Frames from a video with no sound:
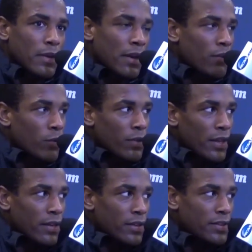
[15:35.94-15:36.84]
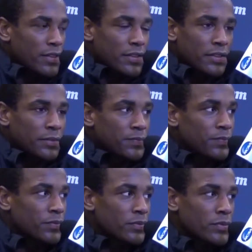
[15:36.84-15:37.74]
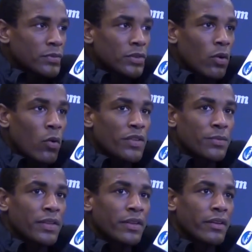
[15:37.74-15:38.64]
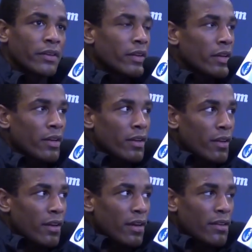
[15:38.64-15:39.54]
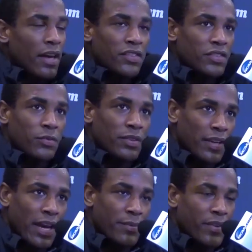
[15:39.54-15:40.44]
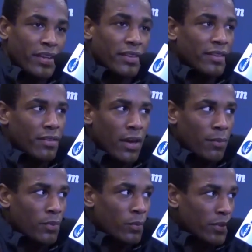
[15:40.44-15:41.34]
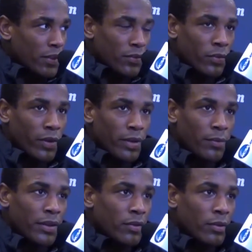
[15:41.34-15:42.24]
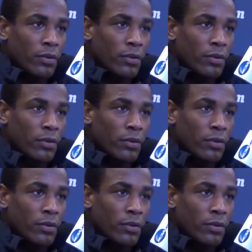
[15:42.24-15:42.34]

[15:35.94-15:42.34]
Everyone that has always been there, and not just when times like this happen, when things are great, but